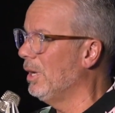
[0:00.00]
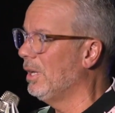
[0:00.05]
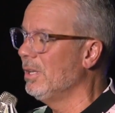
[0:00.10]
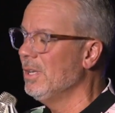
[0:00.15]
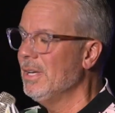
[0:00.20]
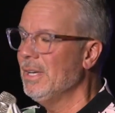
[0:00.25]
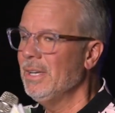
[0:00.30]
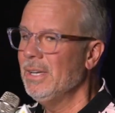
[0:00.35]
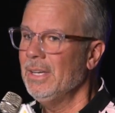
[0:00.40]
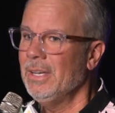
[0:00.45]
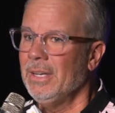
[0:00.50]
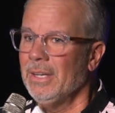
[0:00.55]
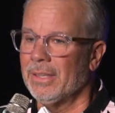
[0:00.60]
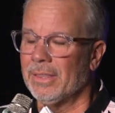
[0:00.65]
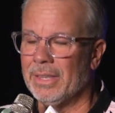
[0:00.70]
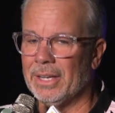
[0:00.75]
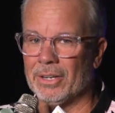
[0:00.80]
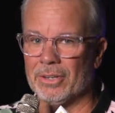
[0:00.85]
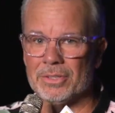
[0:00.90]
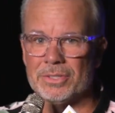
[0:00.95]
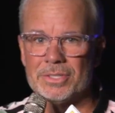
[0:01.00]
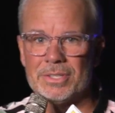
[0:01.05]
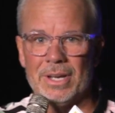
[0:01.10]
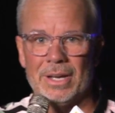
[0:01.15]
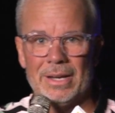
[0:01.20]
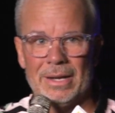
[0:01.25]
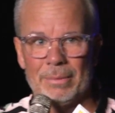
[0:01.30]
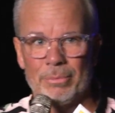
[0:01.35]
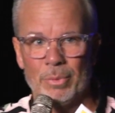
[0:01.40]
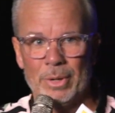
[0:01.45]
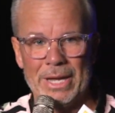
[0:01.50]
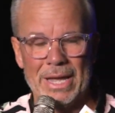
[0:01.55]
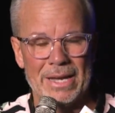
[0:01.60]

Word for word: Well, there's um,